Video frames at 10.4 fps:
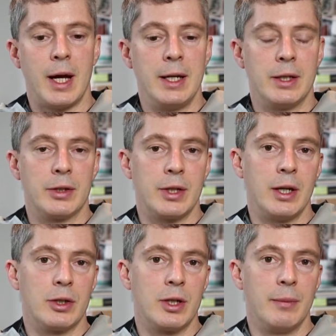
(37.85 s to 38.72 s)
eight
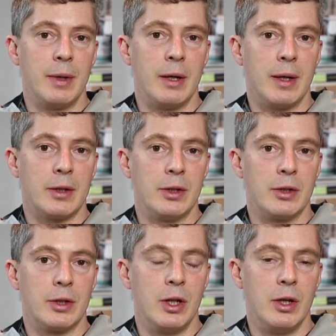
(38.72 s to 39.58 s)
essential amino
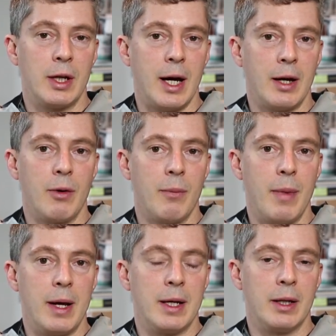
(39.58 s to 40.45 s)
acids that you cannot
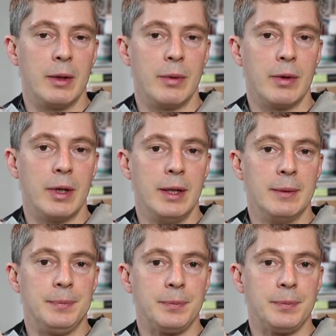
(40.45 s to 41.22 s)
make in the body,